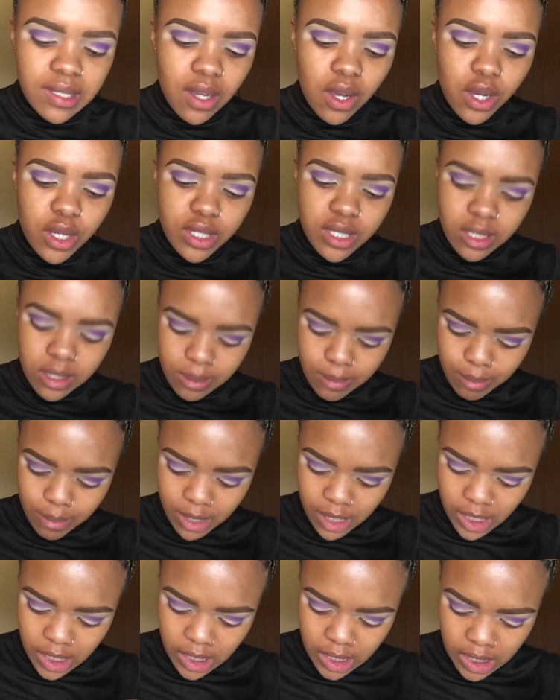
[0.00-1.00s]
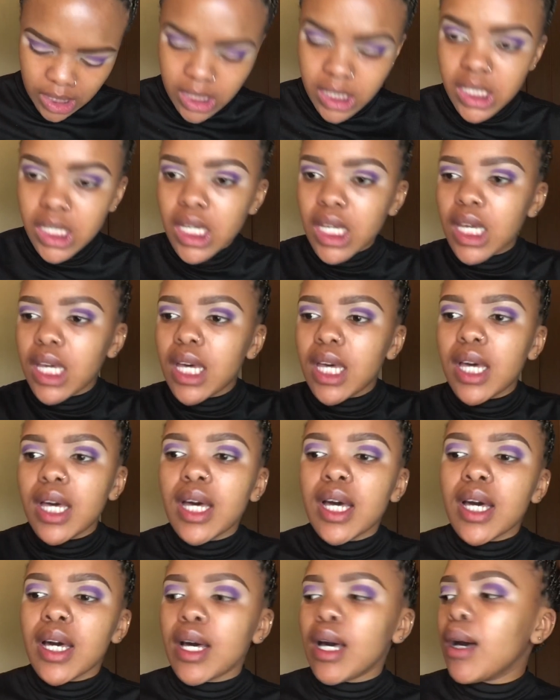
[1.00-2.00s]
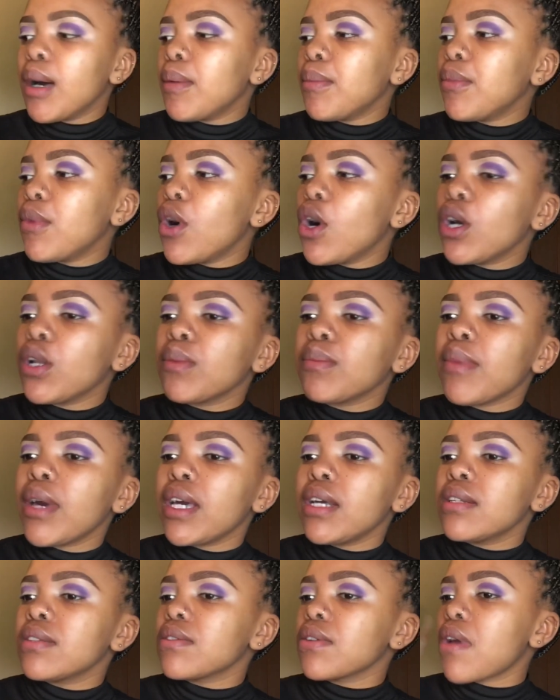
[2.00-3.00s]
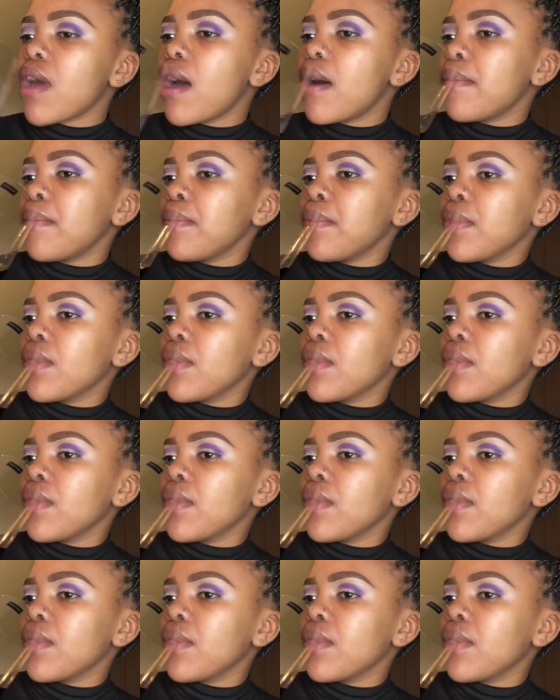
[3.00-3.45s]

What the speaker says: asked me on my Instagram,